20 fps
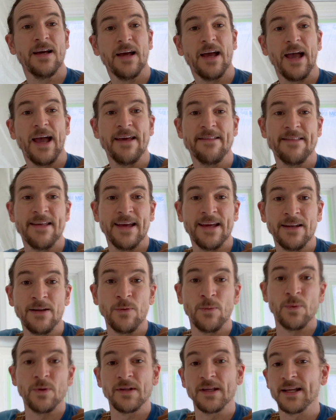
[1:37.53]
And then
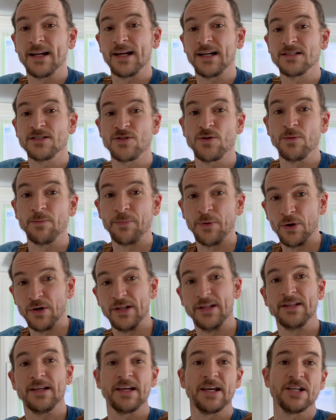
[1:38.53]
we'll get on to
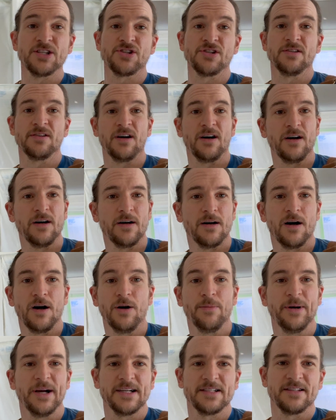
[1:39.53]
putting the kitchen all
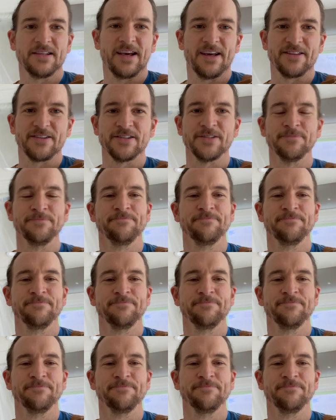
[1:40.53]
back together.